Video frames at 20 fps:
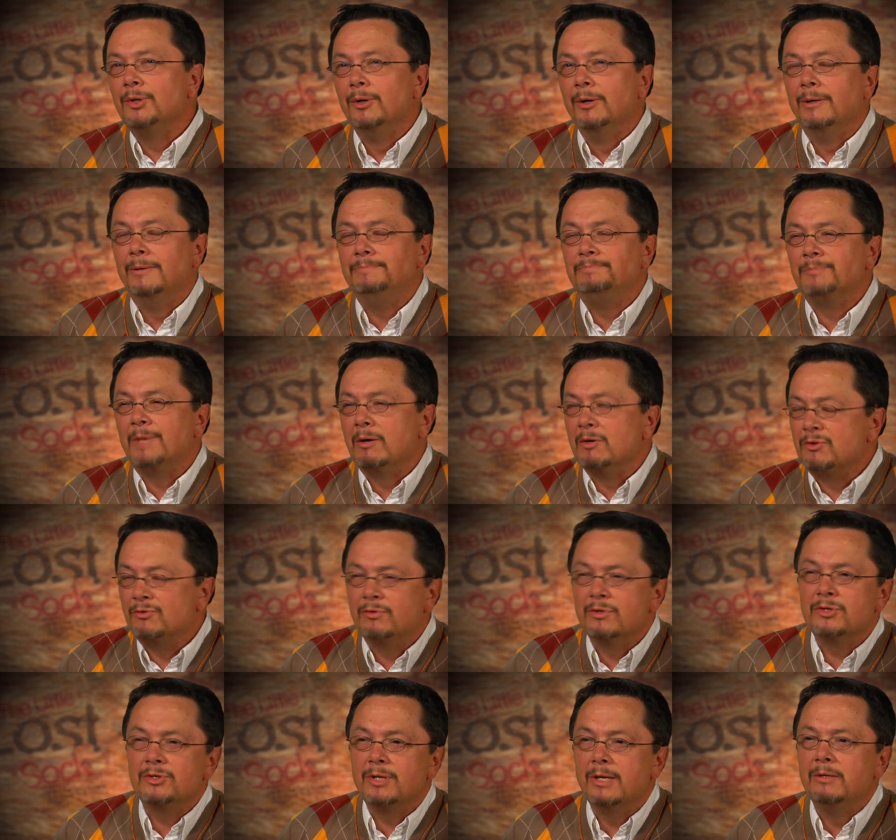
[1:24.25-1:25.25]
ago, I was
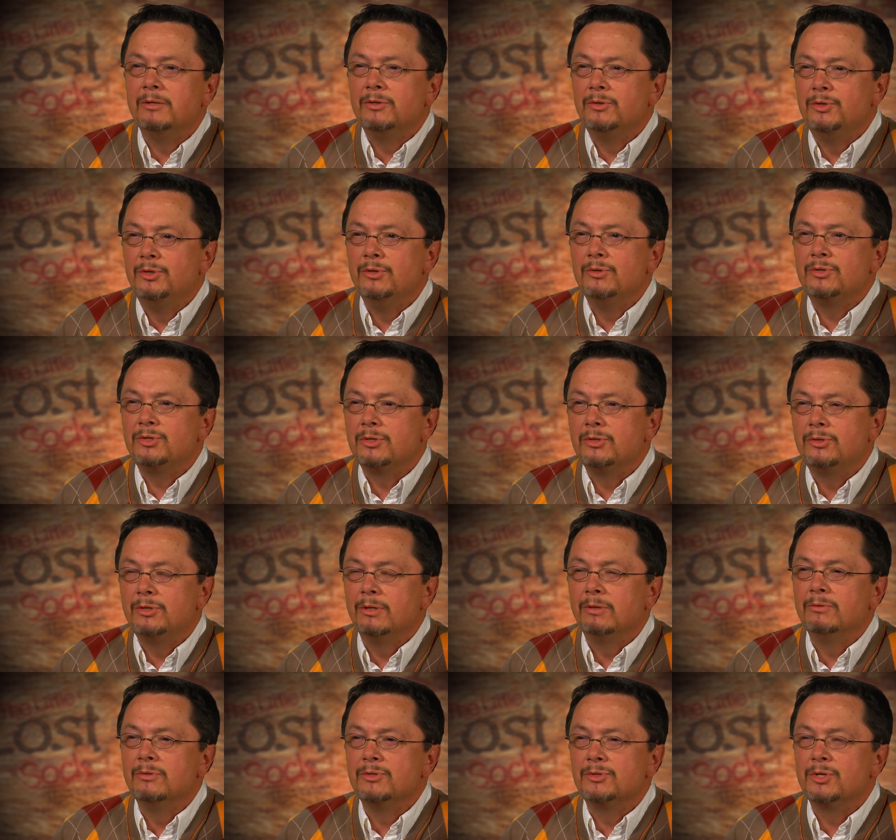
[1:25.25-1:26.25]
first introduced to
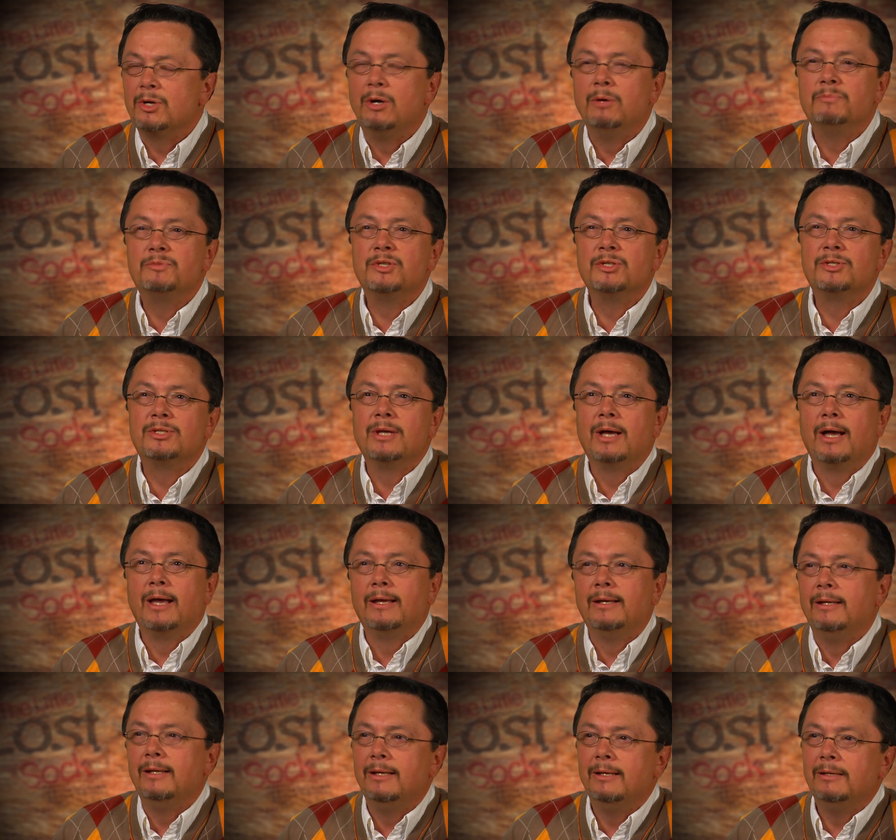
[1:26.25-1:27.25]
Children's Home
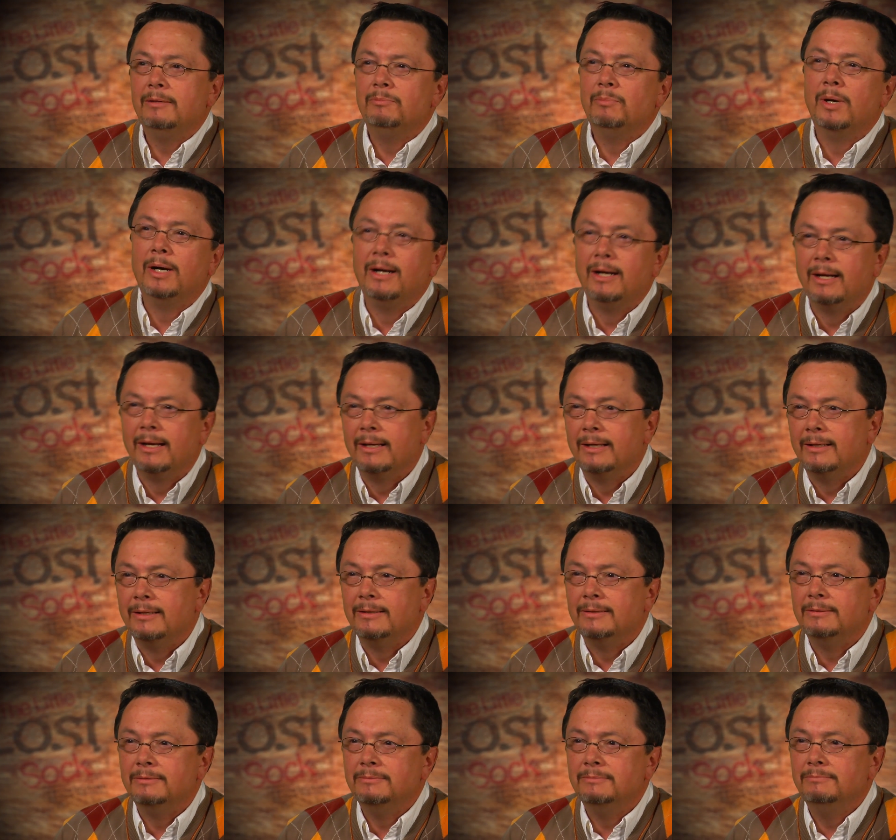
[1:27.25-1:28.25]
Society by
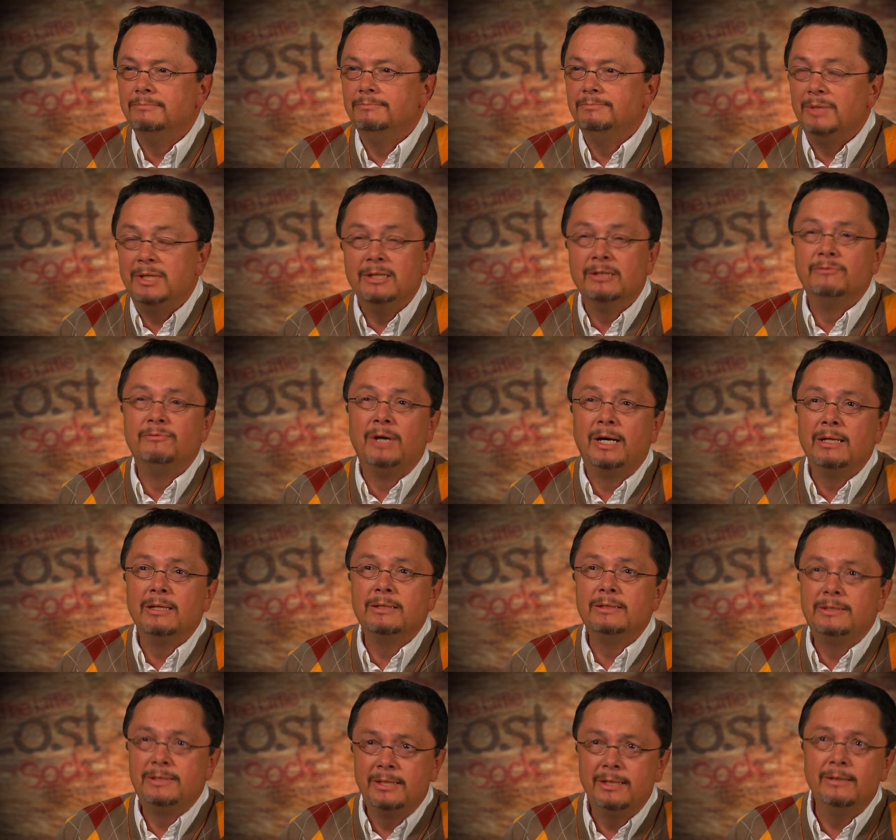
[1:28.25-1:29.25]
being a
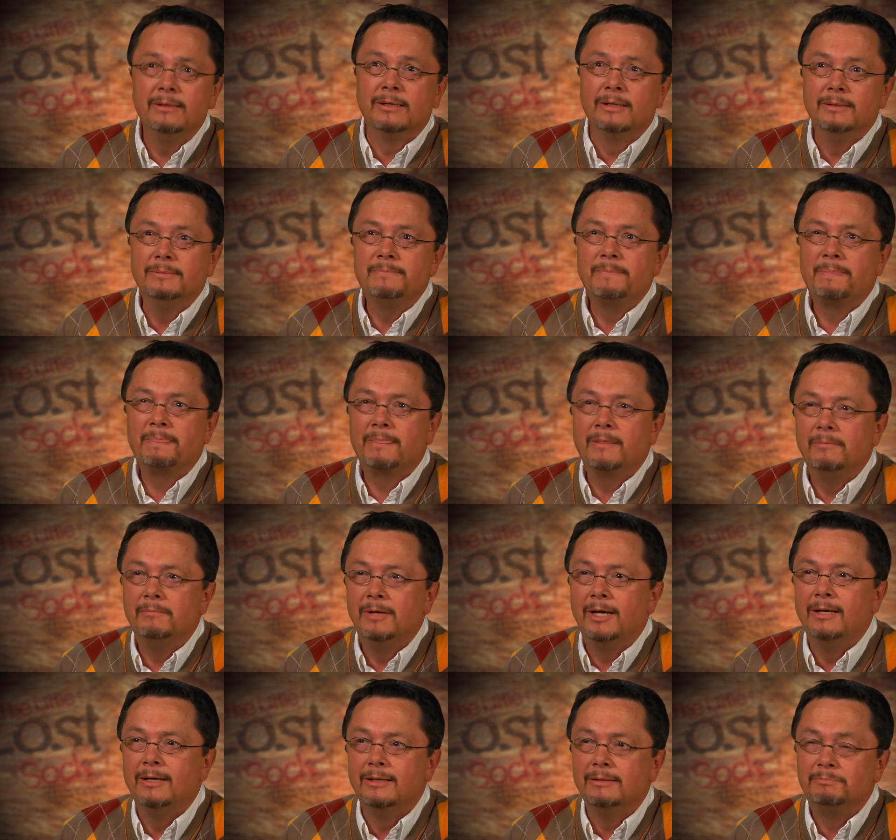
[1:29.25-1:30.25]
volunteer,
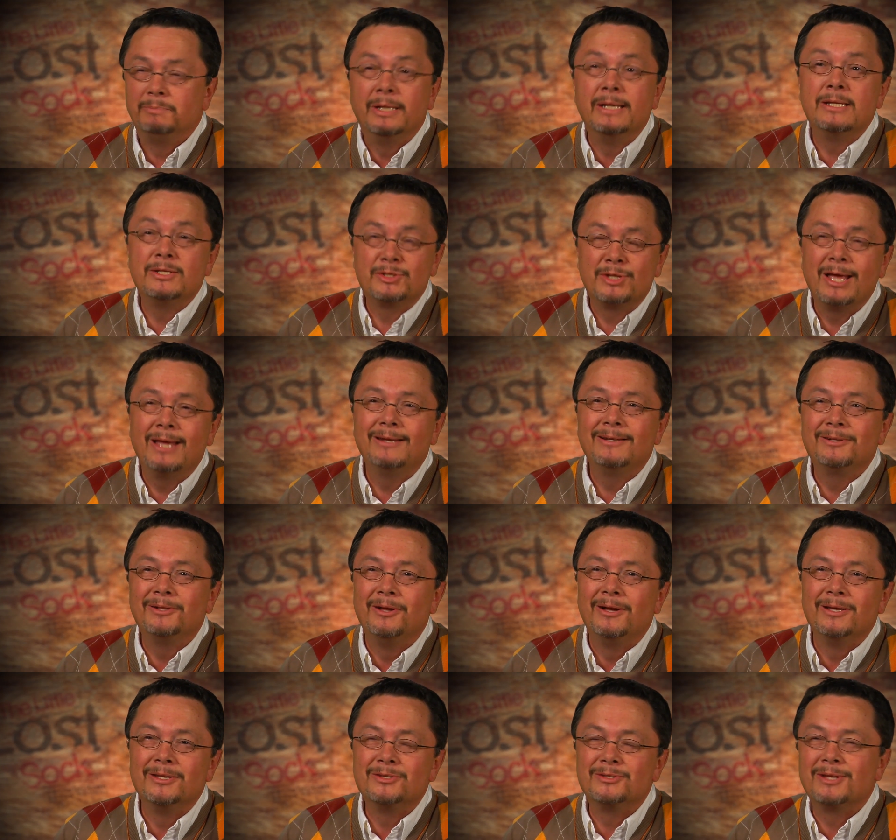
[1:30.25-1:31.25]
playing Santa
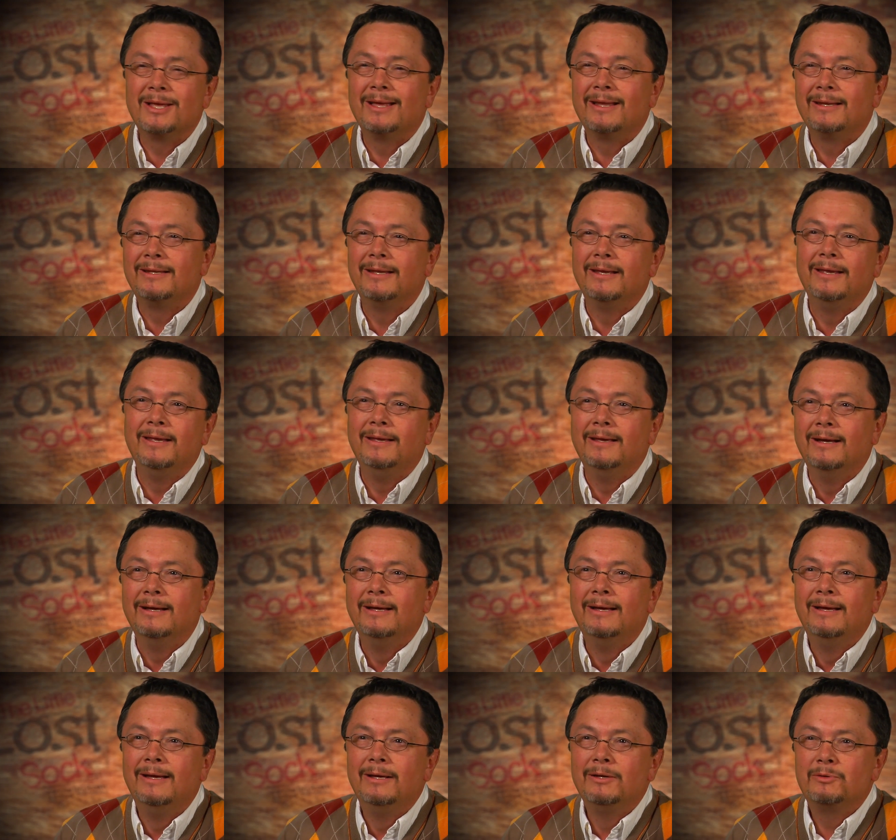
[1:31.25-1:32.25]
Claus at
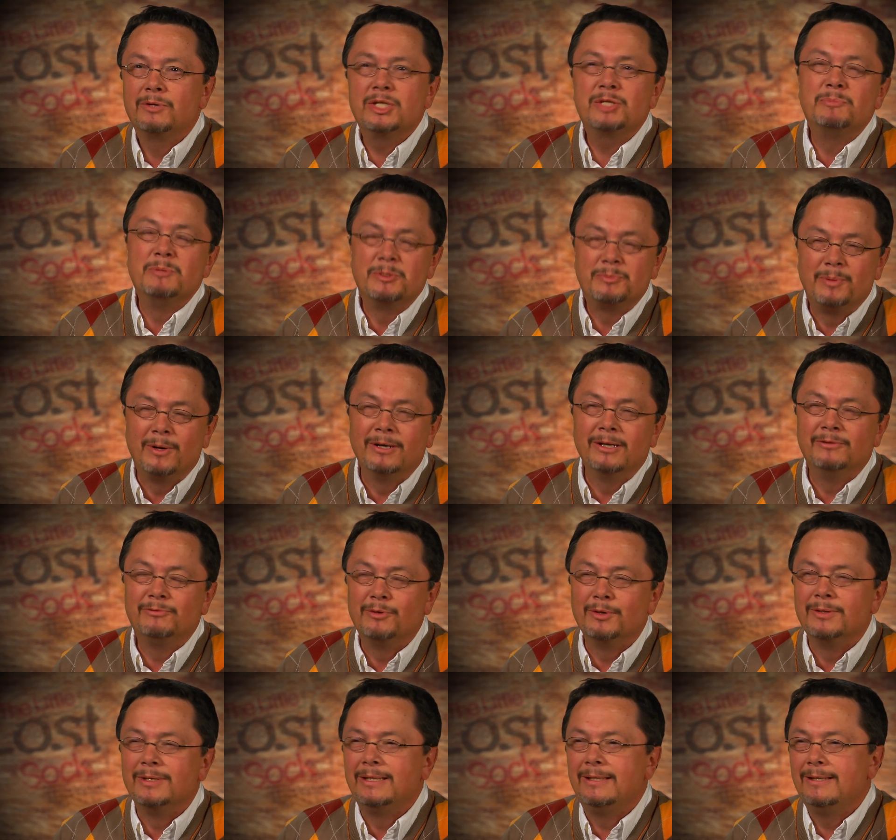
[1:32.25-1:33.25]
a Christmas party
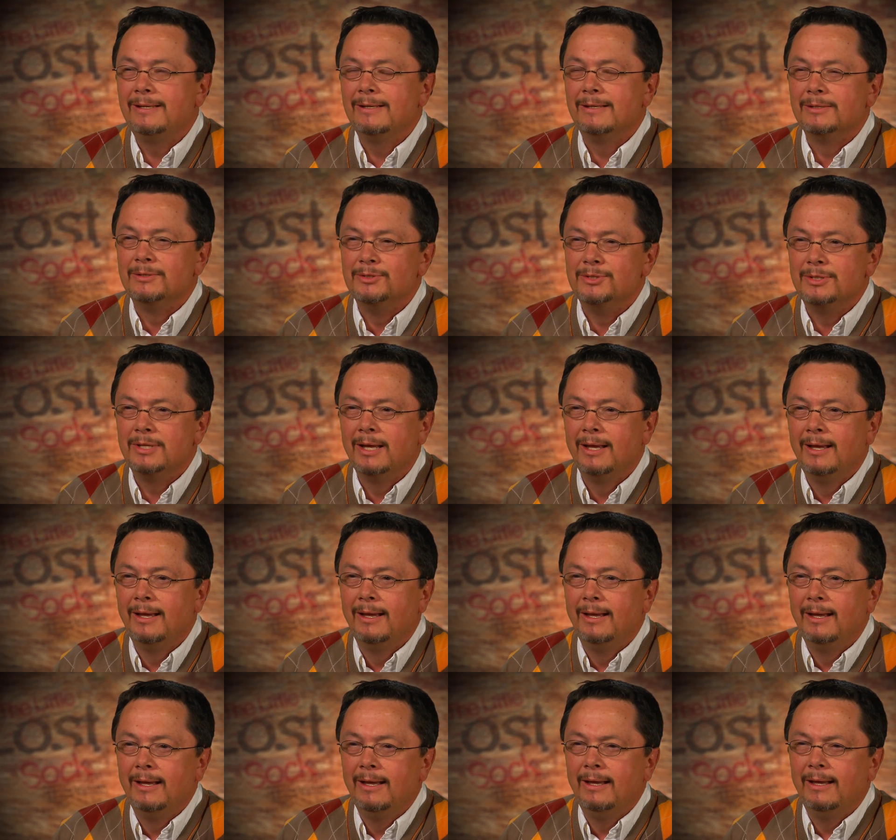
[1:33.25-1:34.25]
for the kids.
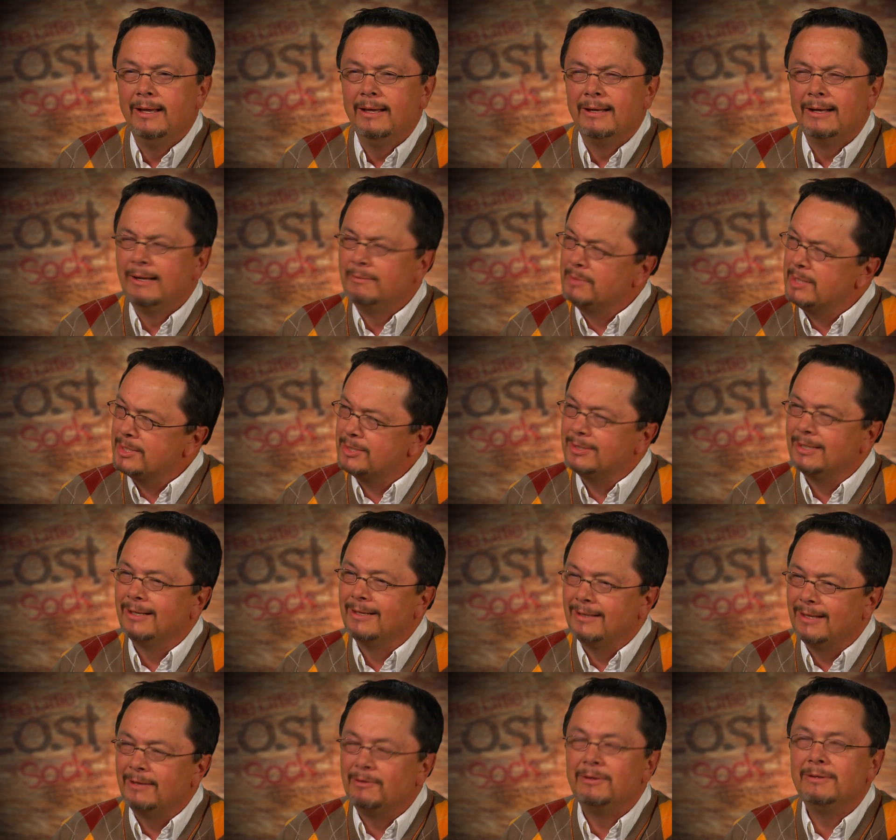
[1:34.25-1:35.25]
And I must
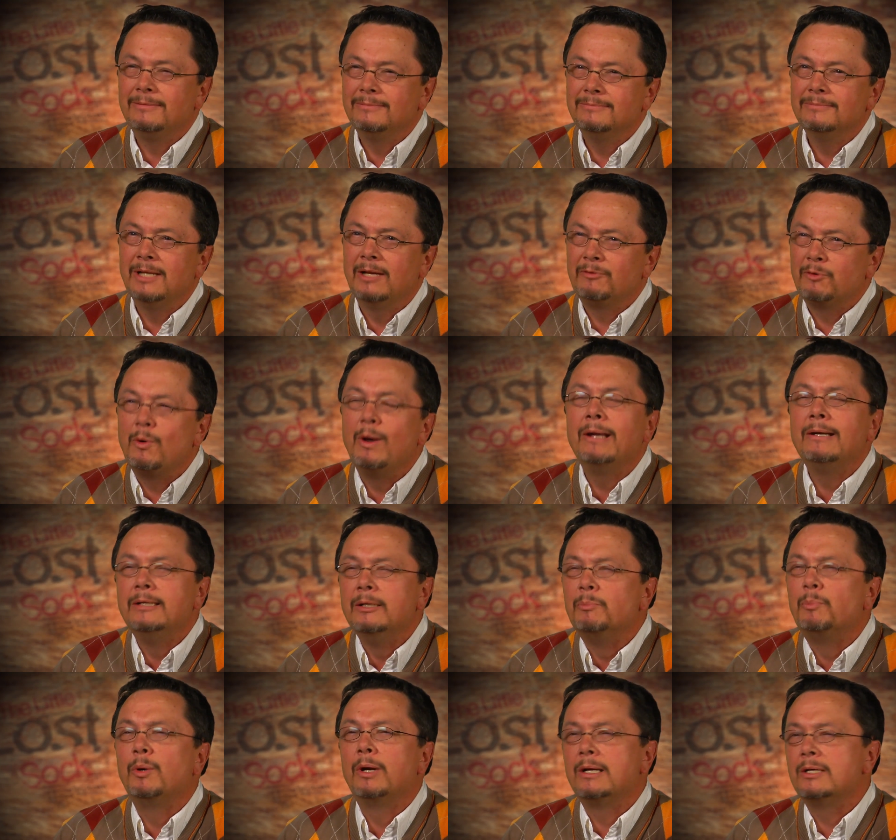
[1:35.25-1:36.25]
say that left quite
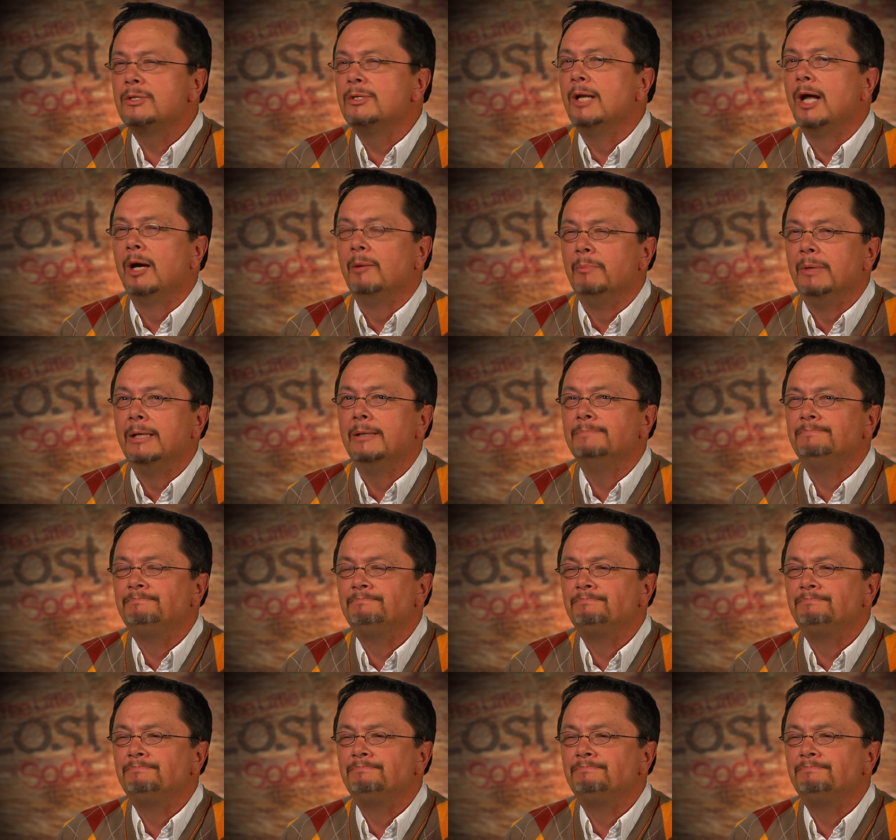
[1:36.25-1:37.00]
an impression on me.